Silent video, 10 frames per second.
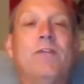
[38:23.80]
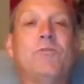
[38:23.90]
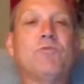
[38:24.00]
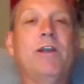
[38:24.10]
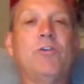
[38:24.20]
It
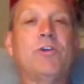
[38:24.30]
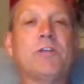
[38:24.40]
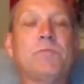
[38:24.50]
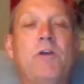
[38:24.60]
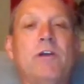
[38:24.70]
was a really good
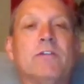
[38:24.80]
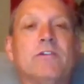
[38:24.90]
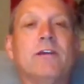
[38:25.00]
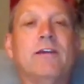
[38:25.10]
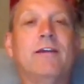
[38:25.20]

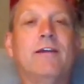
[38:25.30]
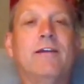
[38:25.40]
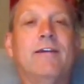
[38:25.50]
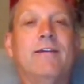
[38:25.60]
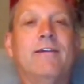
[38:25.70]
experience.
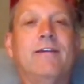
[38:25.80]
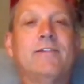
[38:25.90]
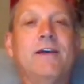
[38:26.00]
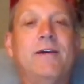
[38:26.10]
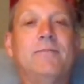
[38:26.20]

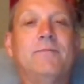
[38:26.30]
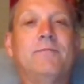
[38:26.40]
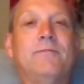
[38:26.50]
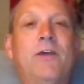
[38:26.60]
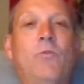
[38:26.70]
It's
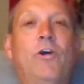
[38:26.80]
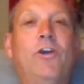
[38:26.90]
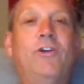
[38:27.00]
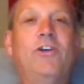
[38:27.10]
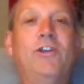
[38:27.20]
what
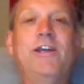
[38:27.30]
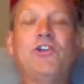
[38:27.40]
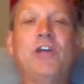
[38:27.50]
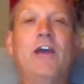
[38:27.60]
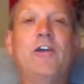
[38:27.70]
you need,
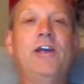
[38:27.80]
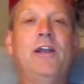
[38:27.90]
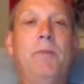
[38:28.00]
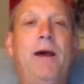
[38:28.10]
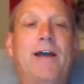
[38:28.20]
Gio. You need
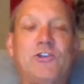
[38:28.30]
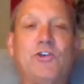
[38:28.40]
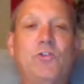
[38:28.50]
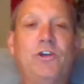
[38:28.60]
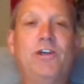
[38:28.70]
a part
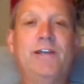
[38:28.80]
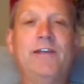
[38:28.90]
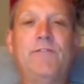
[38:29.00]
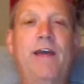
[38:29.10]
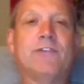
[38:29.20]
2. You need an
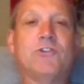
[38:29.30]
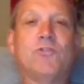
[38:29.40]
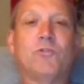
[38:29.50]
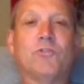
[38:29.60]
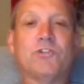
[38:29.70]
advanced
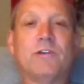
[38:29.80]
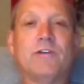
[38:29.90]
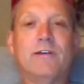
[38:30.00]
course.